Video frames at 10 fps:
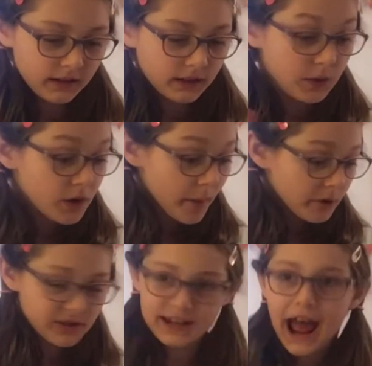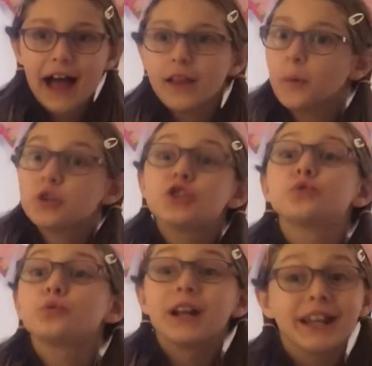cucumbers and aloe, which is
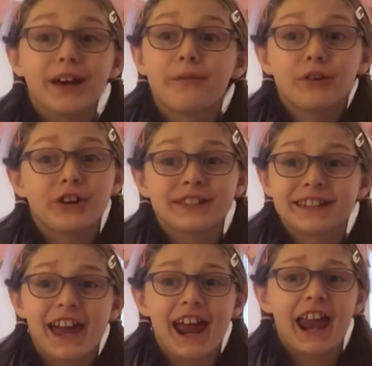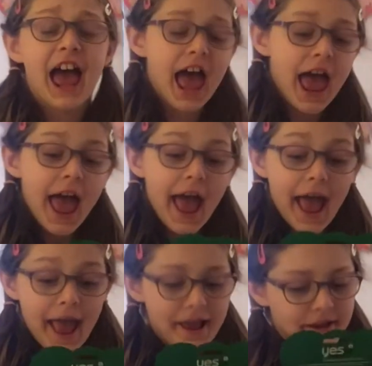really good for your skin.
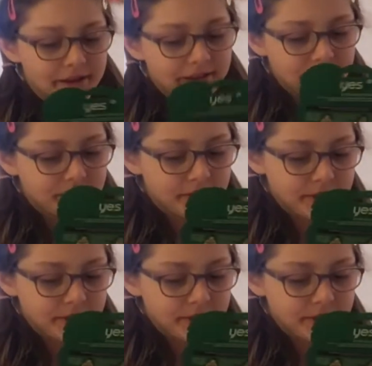And